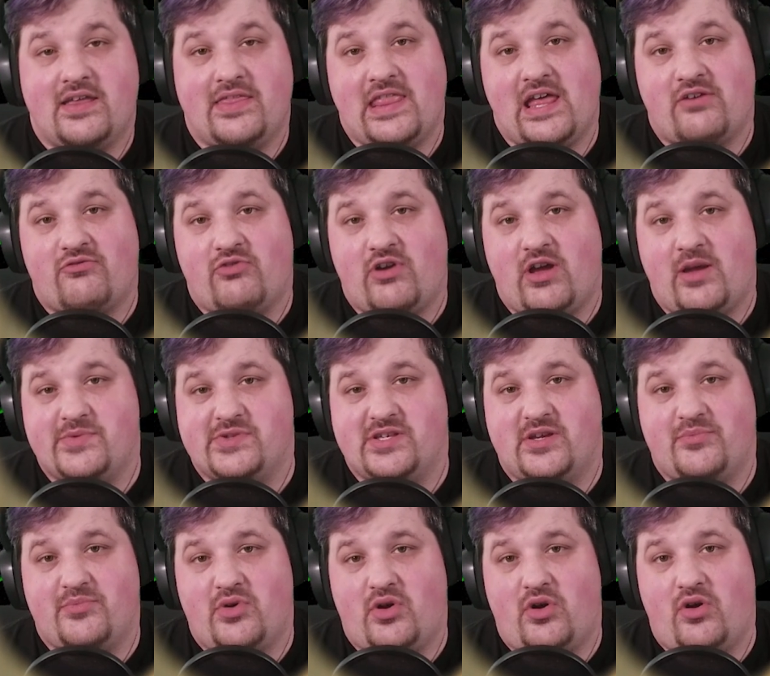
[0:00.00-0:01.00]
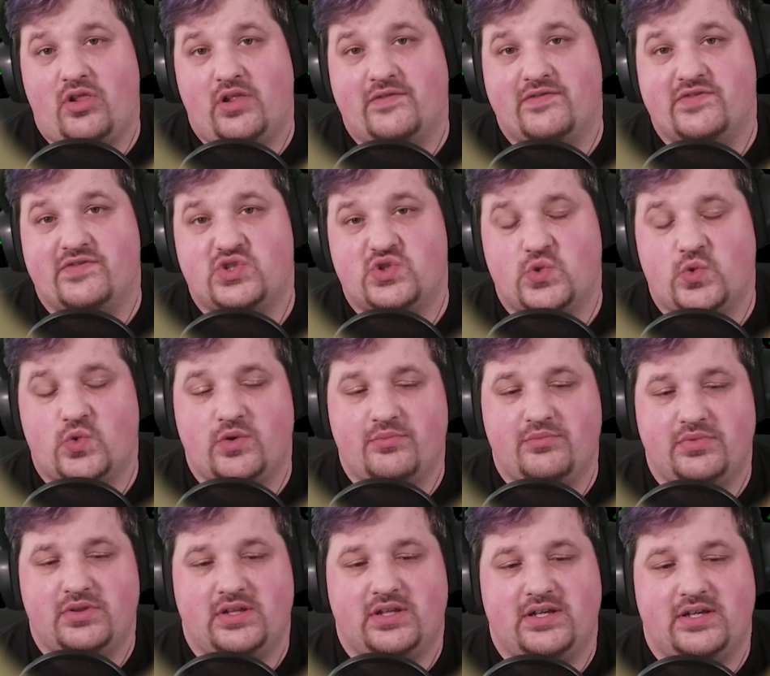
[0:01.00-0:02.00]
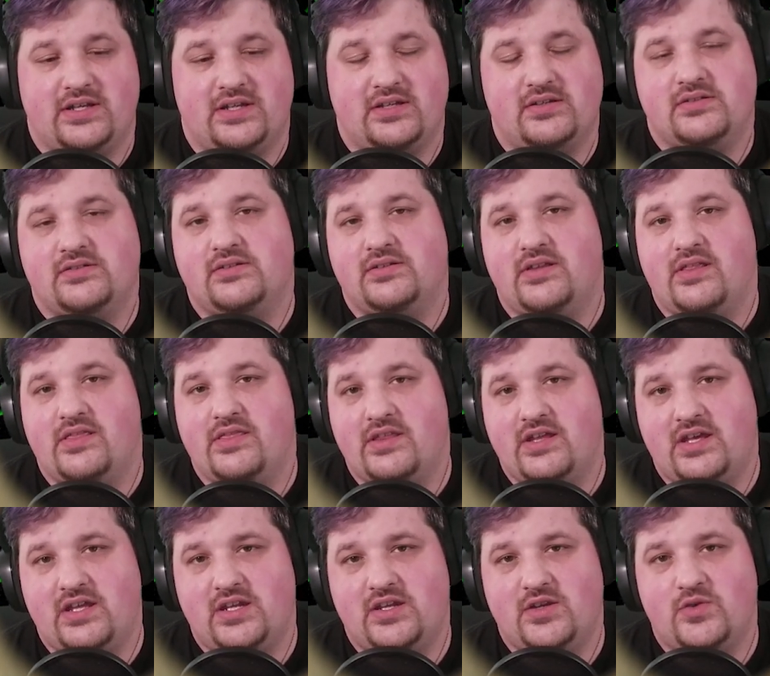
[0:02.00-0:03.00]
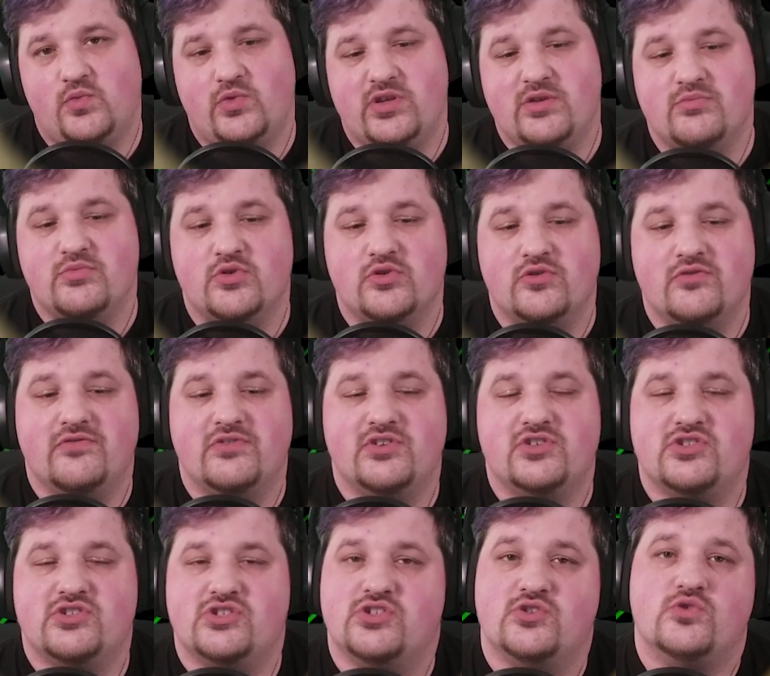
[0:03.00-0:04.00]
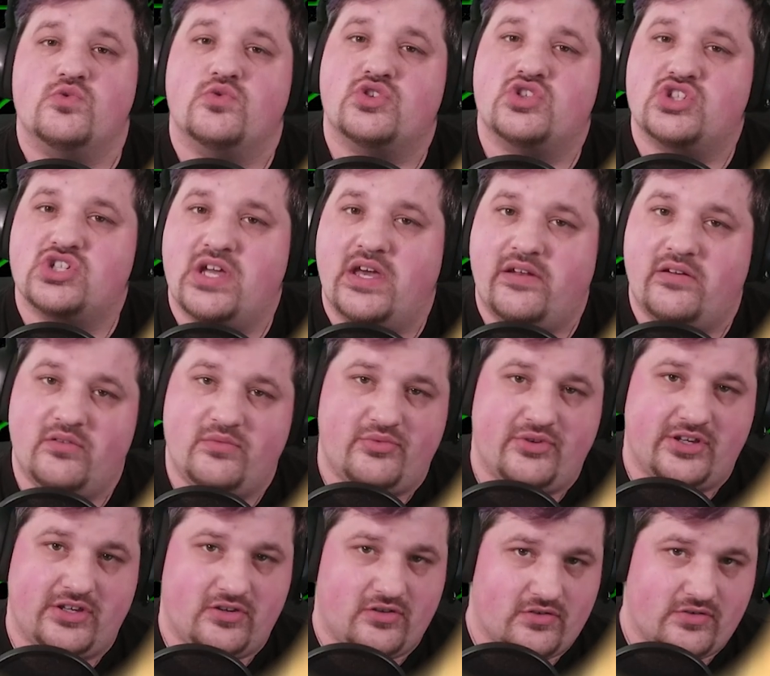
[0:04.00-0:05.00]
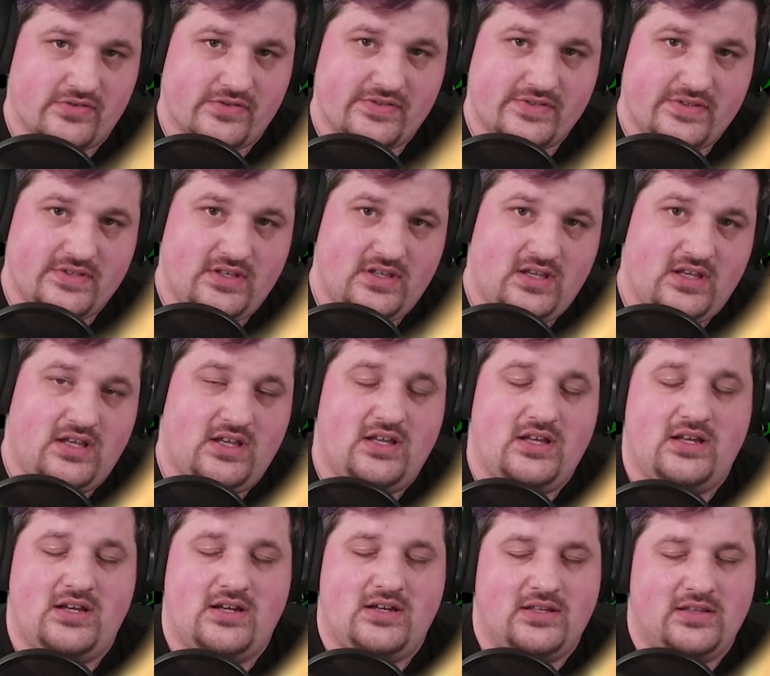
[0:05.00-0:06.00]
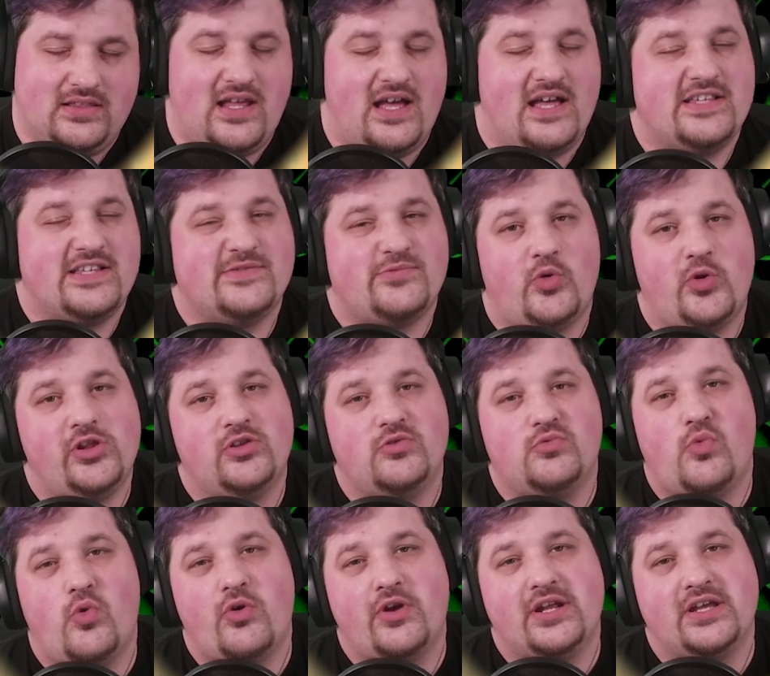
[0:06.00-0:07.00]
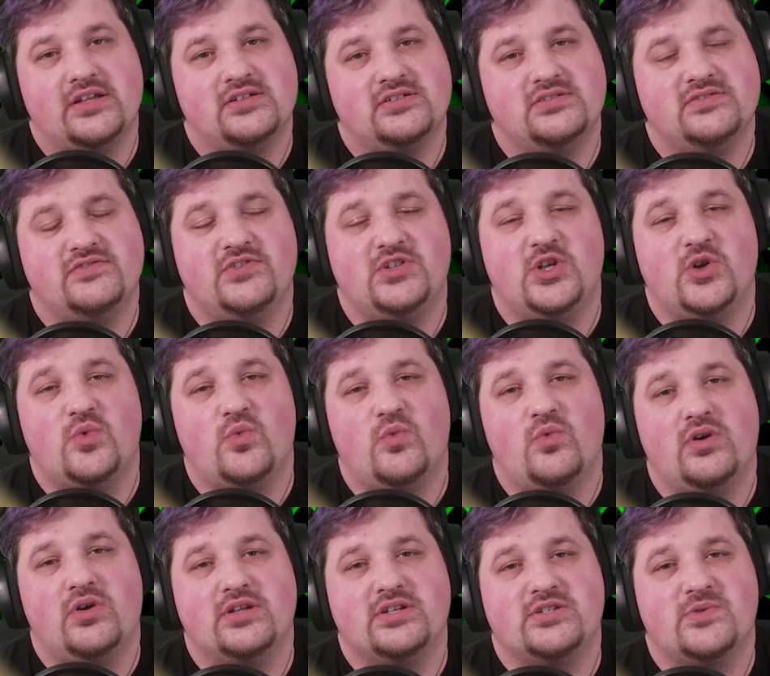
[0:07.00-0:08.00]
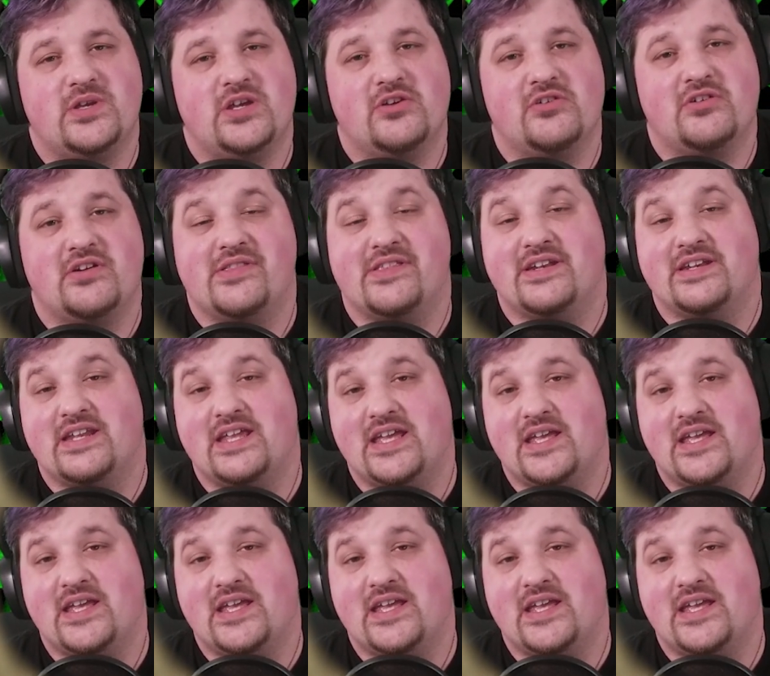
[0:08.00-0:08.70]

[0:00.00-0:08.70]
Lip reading: And that wraps up all of Stormblood. Then we move to Shadowbringers. Last spoiler warning, we don't want to hear any of the